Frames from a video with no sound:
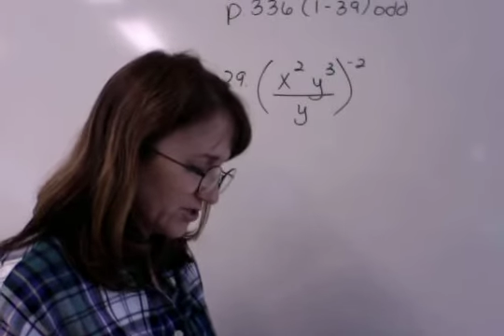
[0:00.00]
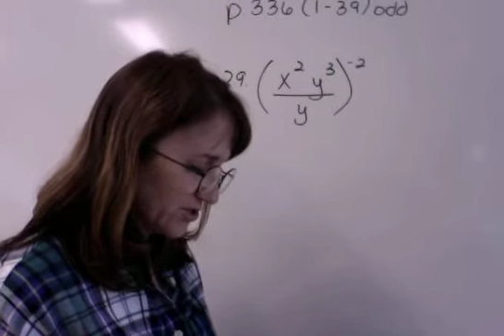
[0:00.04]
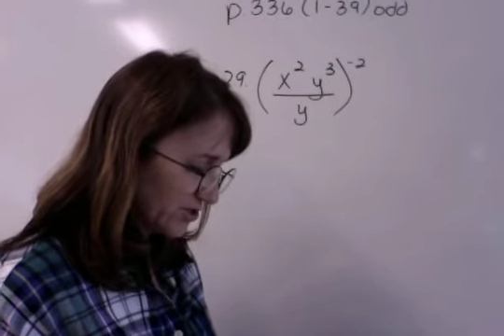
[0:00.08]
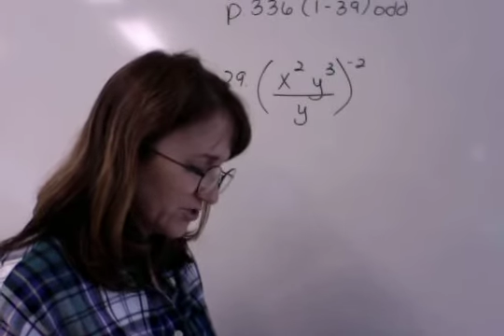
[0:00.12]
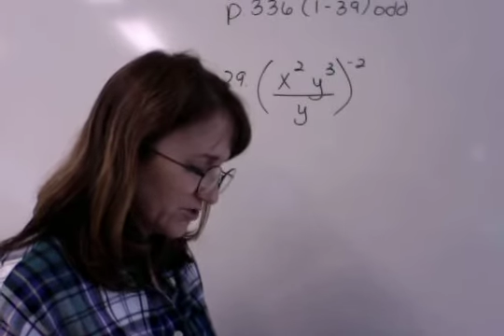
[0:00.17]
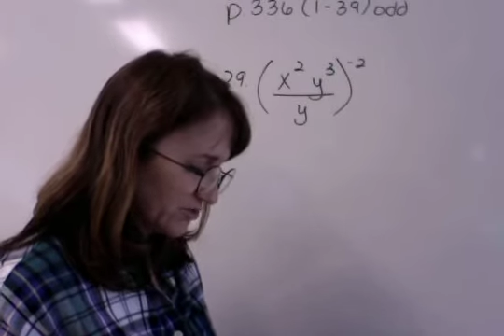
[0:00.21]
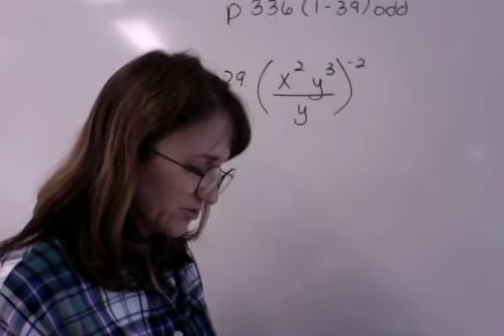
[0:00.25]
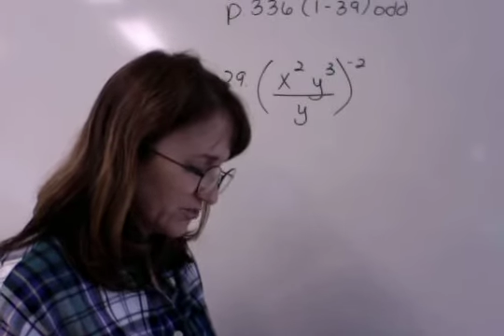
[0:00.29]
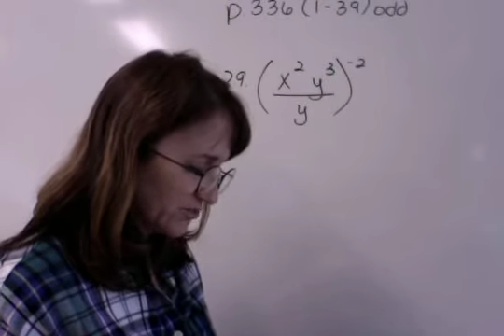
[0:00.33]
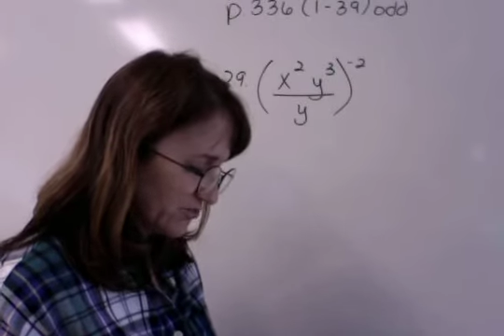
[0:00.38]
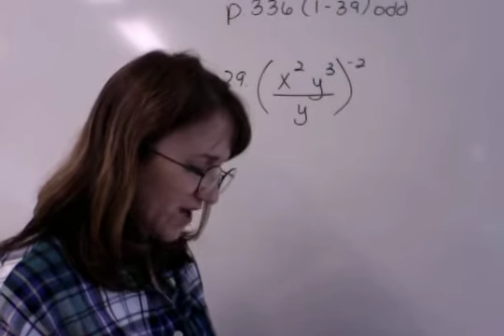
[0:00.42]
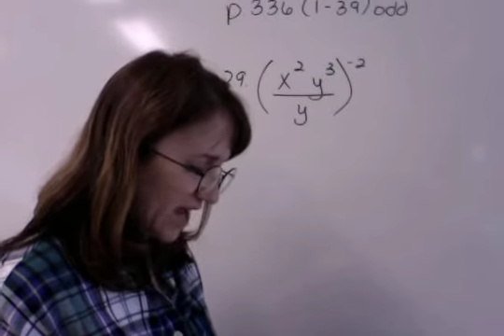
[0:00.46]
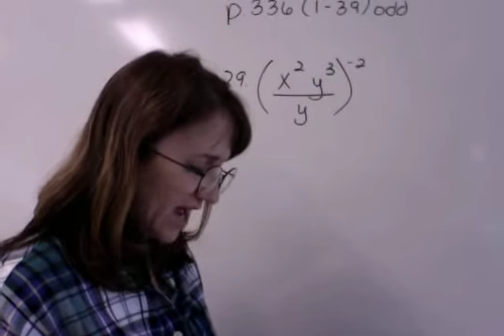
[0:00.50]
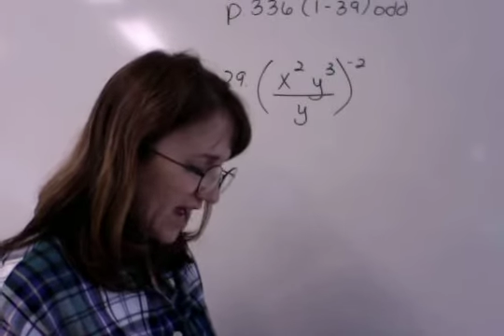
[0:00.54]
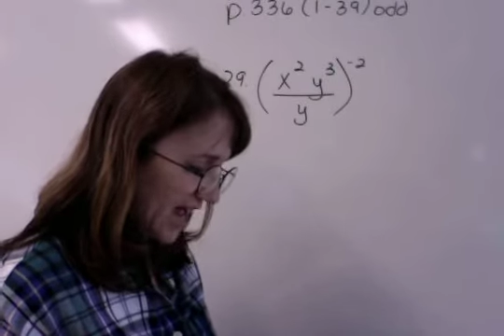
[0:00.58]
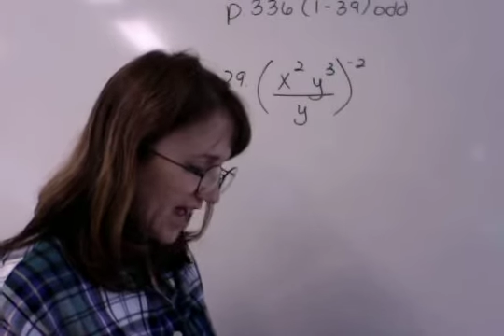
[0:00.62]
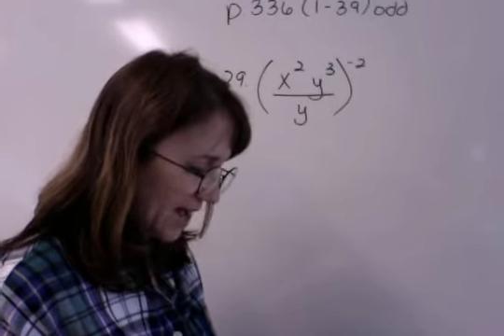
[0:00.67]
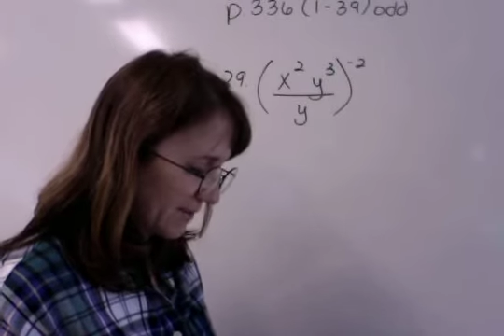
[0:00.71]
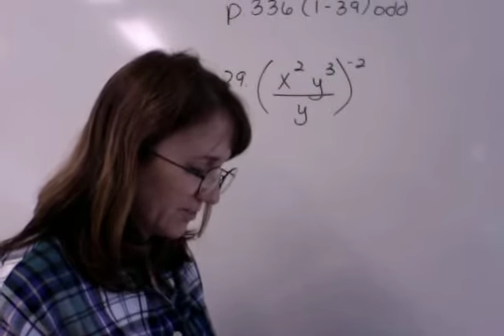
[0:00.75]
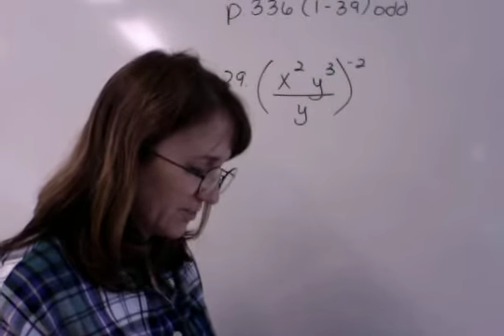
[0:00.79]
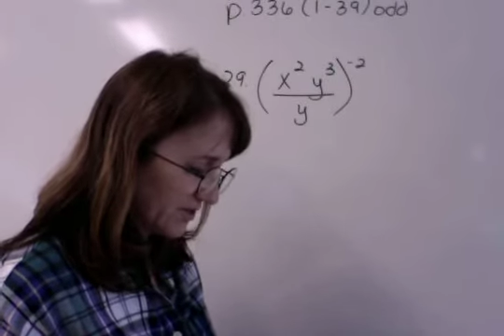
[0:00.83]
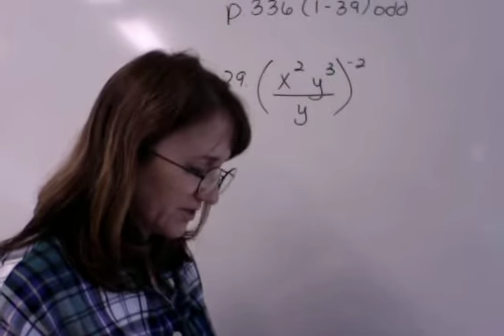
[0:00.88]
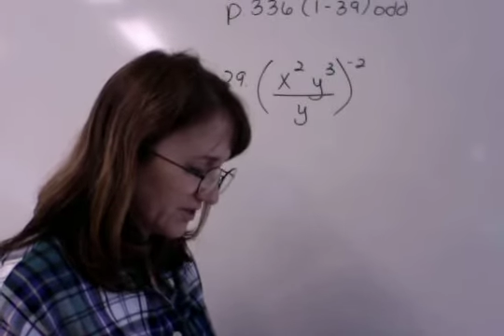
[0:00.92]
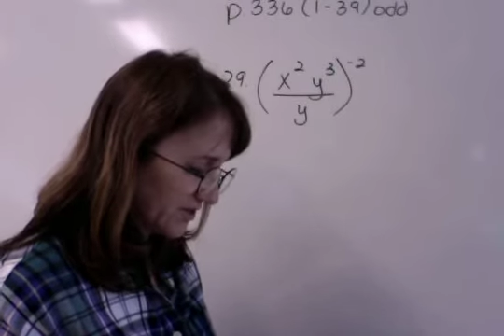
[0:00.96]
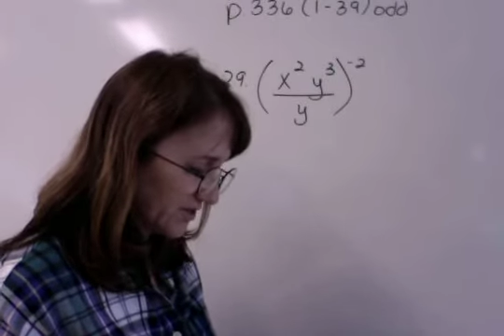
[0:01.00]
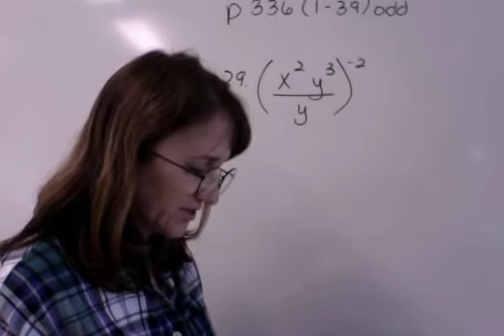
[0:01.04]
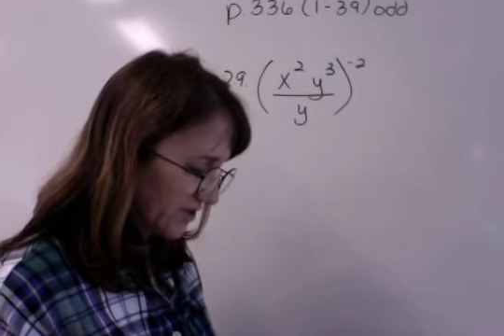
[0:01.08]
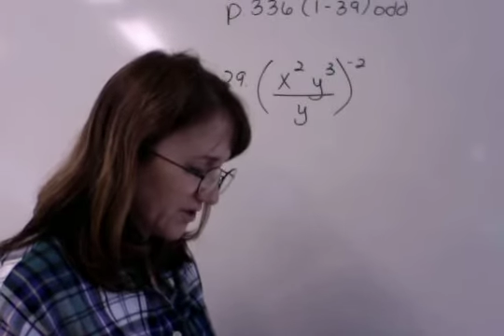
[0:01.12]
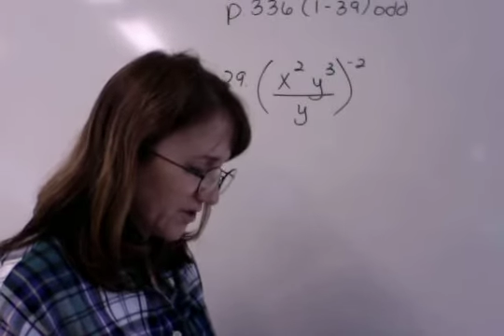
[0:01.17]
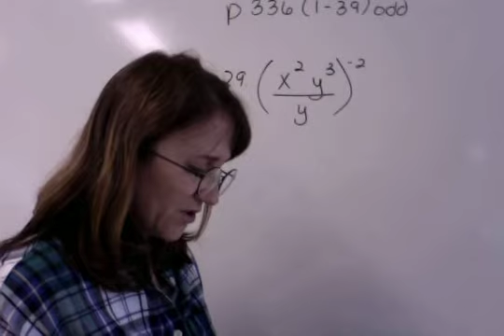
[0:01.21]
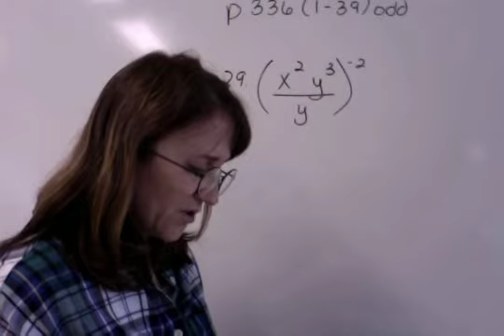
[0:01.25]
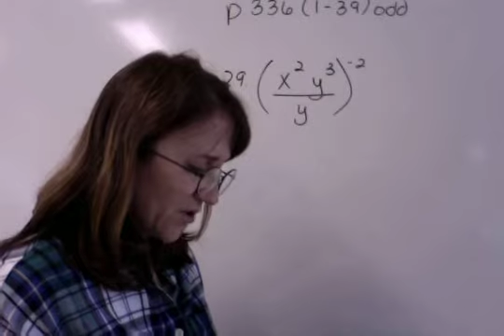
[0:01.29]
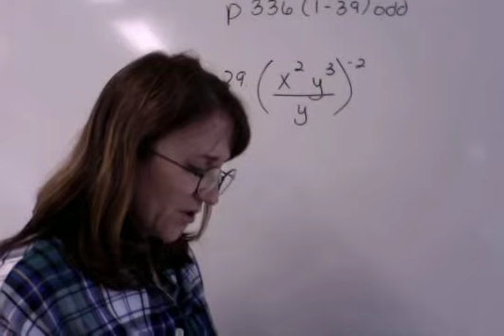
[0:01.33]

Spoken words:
to happen